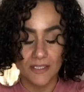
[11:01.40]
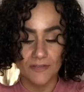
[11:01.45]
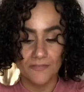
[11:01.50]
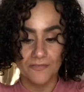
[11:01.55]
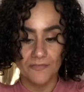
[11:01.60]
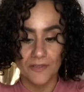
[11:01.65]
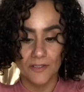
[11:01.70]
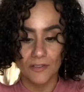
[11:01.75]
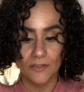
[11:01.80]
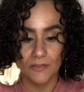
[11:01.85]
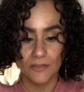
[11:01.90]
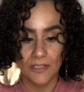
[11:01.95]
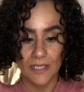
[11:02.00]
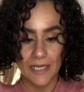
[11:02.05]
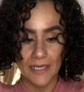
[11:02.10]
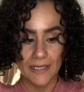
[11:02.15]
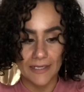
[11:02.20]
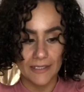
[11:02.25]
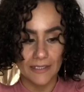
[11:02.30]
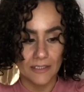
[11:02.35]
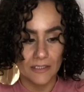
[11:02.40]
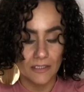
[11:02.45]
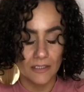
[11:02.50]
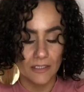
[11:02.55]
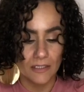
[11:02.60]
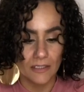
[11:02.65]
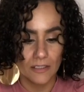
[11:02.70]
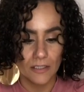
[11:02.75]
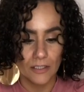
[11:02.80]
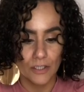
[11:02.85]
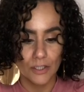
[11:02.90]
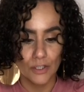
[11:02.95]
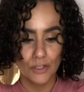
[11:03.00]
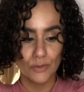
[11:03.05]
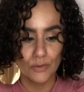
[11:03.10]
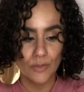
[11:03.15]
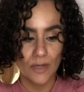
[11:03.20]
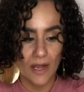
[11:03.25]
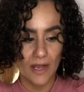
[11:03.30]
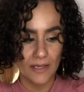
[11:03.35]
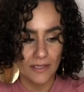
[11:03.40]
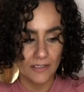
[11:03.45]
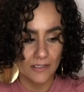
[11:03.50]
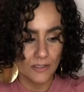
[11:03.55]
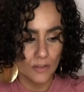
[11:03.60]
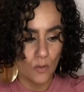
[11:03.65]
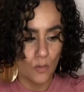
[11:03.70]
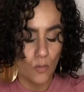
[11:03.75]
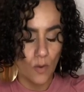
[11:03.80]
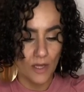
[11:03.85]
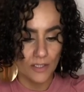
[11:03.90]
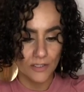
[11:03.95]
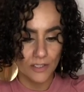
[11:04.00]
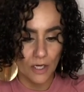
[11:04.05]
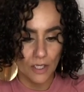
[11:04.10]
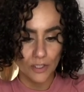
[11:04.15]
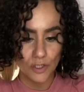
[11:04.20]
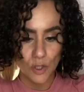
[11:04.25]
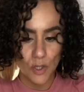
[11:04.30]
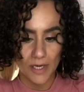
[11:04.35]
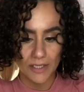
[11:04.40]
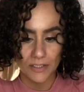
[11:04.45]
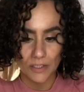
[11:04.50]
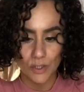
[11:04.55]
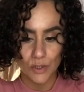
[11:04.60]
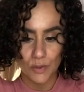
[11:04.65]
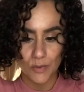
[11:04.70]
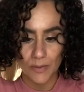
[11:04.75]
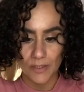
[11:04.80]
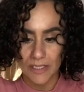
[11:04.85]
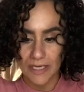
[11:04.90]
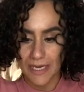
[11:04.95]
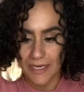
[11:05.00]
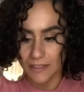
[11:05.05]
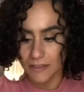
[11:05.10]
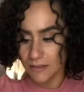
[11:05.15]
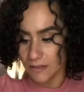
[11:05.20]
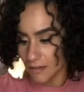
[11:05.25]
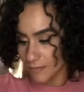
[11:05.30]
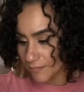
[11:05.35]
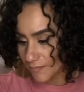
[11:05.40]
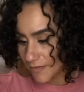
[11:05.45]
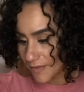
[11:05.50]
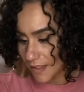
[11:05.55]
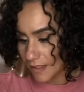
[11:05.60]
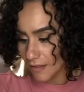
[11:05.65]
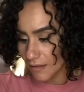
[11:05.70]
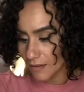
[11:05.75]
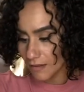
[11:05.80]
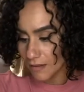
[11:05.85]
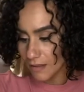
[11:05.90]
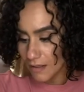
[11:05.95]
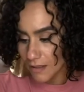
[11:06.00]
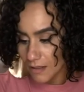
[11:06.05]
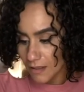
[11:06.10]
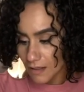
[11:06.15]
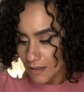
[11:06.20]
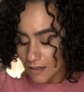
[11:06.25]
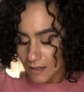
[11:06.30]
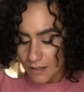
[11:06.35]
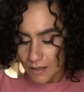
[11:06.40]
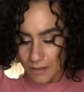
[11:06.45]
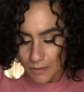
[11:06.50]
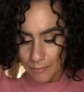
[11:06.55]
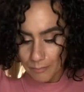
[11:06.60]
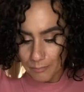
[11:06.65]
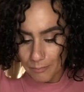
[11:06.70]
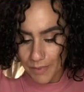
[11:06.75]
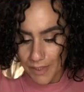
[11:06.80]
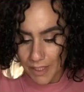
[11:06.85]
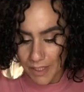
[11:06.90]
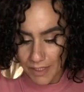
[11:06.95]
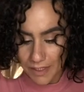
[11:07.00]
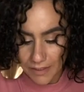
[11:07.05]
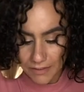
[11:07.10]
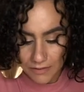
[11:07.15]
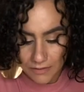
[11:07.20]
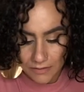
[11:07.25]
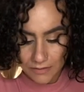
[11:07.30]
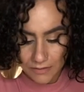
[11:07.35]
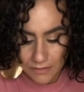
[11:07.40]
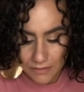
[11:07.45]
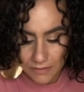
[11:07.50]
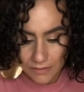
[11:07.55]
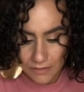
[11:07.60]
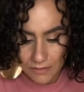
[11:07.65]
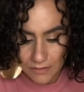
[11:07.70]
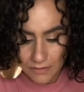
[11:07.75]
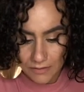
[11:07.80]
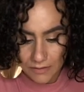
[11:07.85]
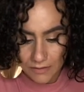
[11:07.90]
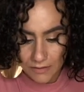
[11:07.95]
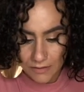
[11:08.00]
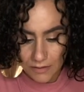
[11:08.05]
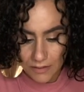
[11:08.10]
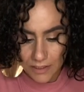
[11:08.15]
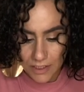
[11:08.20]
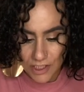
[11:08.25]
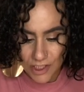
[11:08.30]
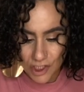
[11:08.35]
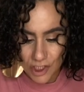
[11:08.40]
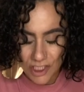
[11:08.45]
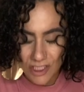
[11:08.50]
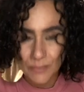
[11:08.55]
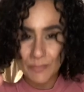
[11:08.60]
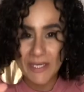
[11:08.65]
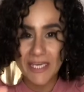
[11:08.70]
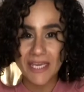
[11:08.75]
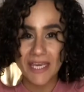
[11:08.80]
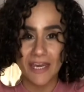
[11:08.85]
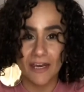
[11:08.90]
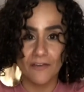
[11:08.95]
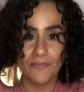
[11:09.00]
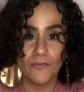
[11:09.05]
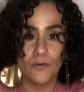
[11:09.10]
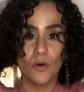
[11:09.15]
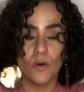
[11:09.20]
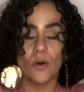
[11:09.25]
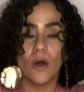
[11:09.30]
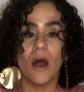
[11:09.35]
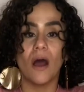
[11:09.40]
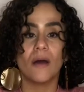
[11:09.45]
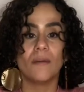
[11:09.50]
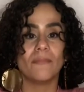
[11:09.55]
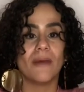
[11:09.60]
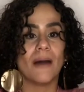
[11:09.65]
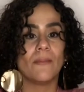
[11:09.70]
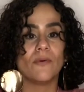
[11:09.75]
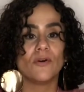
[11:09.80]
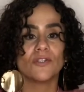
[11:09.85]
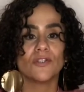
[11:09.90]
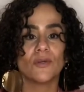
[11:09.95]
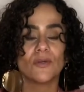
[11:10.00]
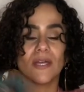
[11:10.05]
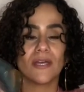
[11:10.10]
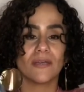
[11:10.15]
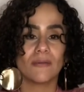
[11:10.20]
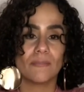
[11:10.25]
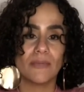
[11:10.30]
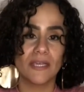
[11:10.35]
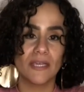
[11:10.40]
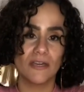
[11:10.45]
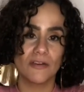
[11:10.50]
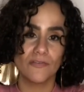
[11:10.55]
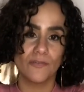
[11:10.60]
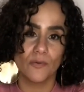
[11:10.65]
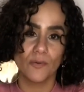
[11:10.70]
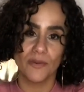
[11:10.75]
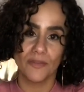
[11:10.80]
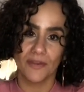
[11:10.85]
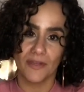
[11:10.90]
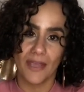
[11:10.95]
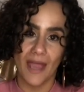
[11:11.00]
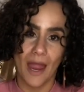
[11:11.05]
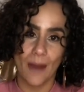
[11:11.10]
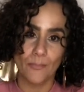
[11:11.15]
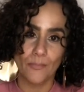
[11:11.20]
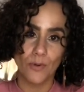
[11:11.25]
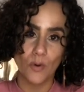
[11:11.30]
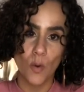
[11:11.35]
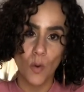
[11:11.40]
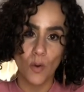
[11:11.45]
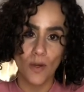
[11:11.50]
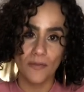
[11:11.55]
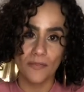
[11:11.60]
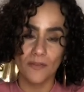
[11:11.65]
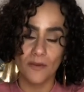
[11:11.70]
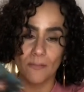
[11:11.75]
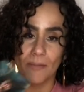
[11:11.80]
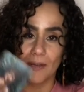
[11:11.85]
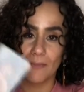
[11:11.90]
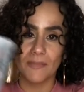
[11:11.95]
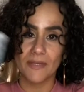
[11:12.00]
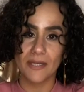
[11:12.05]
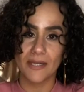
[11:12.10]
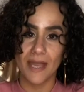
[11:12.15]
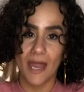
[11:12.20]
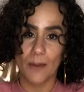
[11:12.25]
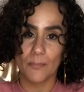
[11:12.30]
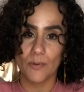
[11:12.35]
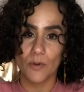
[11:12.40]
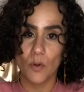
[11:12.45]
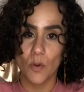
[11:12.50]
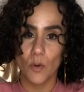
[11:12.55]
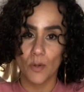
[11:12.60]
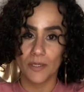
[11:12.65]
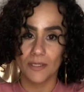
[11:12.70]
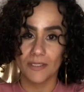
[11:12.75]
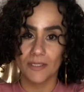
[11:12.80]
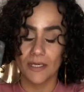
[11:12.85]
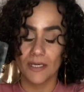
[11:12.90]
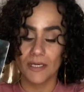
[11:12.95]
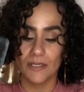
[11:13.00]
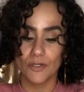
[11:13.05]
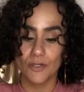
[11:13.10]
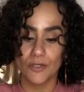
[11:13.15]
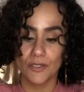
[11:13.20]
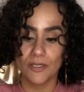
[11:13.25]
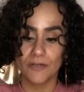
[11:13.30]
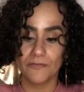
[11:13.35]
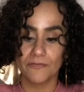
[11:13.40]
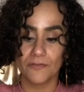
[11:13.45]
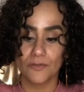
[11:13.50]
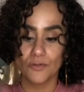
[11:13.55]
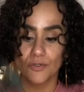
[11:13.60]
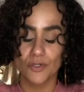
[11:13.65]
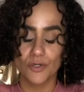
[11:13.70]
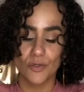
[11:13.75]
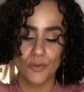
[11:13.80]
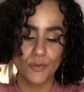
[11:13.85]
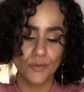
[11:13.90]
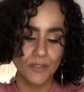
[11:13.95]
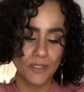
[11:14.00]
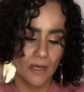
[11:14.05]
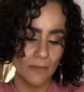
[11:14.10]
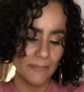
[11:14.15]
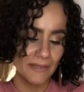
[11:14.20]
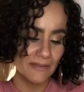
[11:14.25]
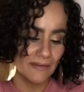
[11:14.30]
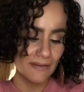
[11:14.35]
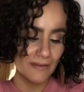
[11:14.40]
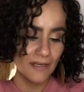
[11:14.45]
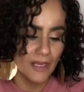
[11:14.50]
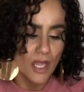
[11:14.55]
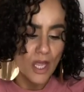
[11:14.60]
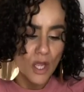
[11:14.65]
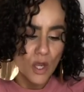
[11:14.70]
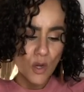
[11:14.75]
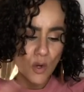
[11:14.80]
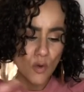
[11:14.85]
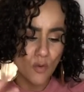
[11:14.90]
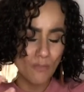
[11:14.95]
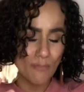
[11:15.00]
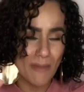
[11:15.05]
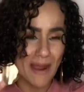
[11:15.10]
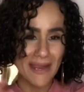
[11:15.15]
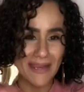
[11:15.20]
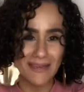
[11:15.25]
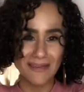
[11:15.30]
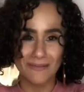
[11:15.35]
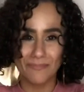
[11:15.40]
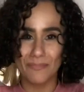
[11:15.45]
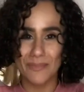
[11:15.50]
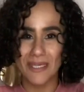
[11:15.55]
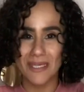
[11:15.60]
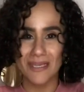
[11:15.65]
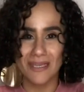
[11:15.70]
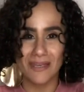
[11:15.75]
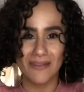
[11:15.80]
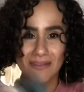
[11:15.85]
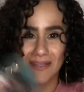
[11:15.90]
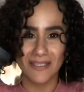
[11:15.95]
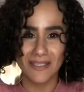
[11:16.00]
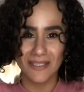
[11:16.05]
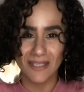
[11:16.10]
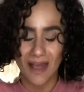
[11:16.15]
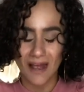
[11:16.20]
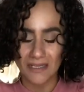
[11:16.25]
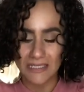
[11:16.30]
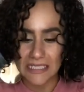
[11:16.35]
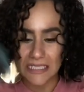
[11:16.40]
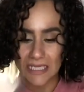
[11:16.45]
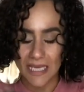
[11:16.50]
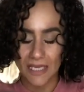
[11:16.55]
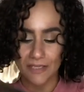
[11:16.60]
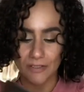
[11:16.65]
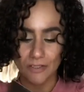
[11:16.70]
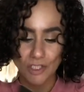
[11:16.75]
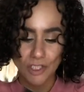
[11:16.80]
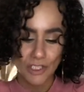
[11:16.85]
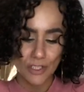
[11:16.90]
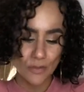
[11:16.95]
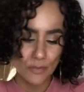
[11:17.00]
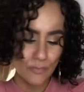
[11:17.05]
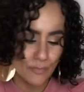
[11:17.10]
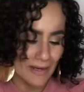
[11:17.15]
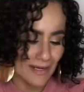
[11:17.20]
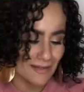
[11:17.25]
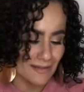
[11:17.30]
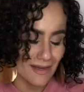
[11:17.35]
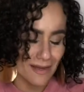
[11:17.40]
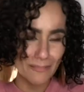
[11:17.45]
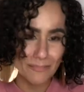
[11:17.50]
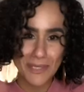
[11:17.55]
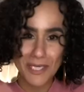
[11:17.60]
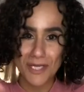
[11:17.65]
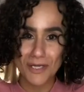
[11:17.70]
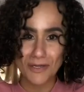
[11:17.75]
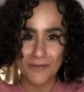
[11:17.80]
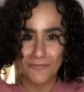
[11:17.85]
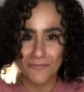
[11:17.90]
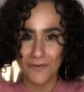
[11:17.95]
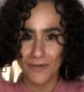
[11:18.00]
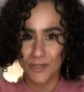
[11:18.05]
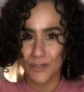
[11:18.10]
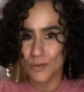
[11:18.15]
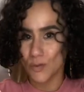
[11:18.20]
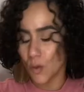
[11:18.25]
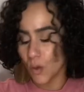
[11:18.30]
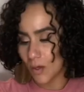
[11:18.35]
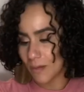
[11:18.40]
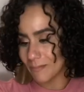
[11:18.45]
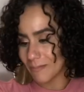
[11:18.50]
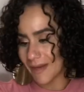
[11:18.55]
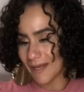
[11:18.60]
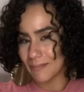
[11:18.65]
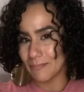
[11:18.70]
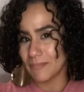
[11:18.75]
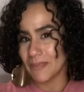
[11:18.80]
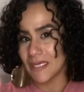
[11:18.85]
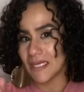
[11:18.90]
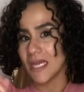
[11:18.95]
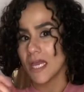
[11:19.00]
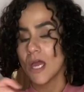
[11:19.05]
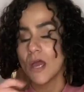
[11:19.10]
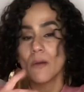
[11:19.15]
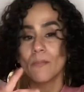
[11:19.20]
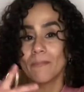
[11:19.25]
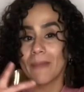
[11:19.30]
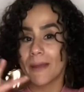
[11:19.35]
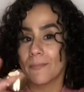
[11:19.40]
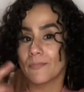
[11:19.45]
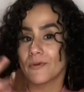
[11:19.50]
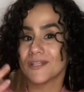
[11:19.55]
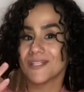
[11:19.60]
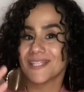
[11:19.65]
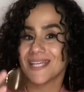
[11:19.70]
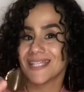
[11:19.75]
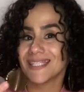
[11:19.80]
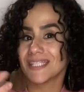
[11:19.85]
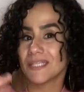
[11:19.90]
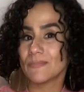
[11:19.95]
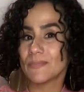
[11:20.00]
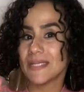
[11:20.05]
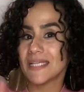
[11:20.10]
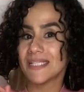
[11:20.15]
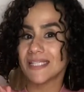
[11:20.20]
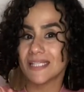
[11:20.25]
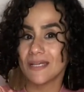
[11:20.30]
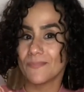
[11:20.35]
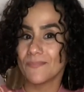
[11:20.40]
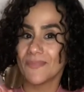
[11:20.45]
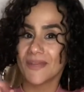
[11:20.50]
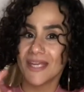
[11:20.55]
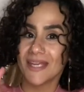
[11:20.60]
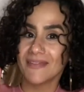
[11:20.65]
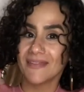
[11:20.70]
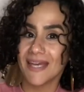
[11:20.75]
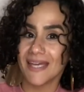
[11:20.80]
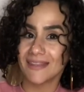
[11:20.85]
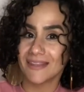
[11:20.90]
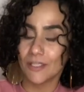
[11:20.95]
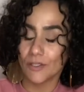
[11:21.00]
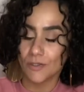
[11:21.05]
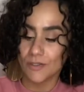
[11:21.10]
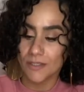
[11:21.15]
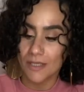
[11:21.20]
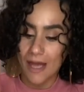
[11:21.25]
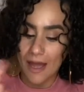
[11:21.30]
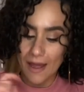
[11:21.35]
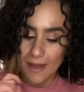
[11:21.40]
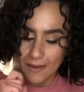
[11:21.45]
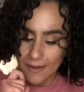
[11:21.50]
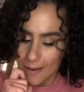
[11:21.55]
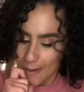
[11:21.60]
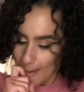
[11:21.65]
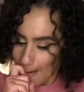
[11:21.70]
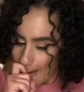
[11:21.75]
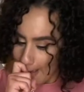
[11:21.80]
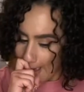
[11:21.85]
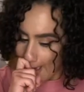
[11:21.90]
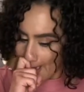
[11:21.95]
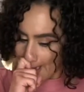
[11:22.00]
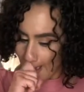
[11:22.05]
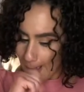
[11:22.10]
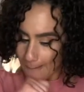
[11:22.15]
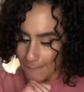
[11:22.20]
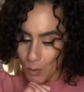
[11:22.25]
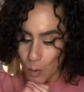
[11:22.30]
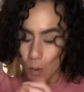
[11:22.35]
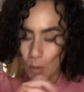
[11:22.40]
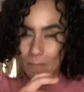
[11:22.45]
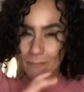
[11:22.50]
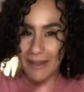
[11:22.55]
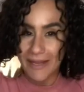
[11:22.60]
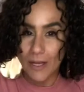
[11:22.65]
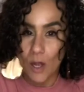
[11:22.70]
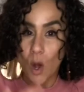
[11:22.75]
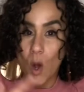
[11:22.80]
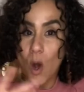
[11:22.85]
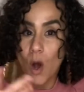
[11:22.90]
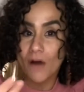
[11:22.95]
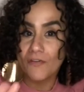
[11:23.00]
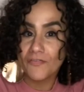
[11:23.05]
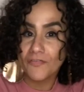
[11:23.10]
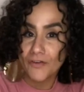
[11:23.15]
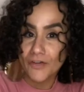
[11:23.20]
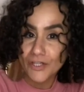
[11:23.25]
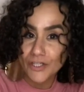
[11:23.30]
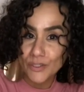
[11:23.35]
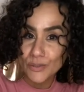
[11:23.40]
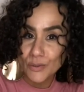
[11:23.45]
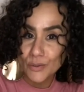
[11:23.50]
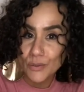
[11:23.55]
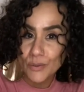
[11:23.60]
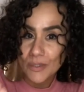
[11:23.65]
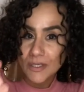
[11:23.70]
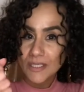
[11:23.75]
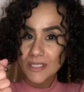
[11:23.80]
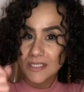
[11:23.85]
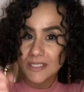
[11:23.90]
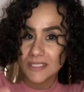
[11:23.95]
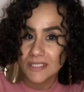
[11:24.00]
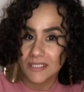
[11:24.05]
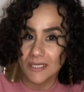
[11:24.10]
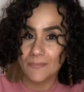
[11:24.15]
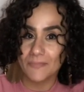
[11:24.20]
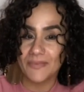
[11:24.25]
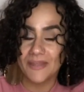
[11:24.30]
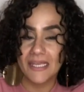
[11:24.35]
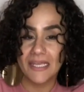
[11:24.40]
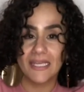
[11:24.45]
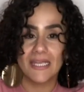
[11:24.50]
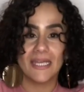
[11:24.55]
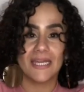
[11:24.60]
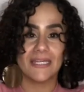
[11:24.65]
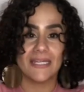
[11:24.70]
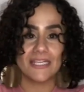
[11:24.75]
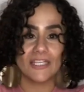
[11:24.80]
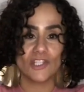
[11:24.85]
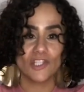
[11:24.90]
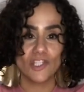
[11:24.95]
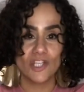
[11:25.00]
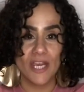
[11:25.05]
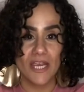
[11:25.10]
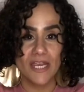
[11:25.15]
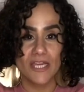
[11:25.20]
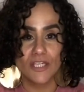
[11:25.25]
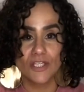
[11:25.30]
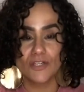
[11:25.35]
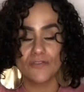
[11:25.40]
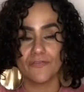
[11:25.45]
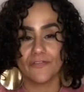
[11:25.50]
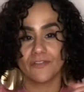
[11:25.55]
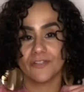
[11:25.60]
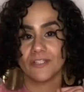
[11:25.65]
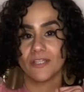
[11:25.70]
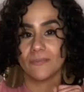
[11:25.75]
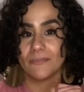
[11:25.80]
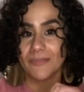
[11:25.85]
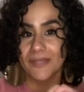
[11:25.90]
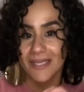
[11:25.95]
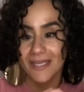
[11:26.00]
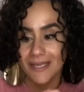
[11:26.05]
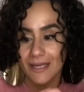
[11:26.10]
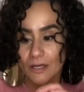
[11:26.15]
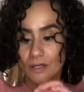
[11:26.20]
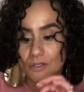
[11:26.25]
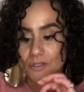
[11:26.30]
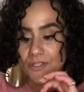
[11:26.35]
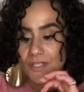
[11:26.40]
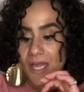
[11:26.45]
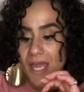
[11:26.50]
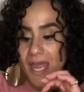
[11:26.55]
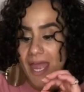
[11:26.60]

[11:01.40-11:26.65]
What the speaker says: feel like you guys are trying to create something, but just be careful. I'm also getting be careful with a Capricorn. There might be a Capricorn in your near future who's coming in, who might be in this toxic energy, who might not be good for you, or might present to be something that they're not, or might offer you something in exchange for something else.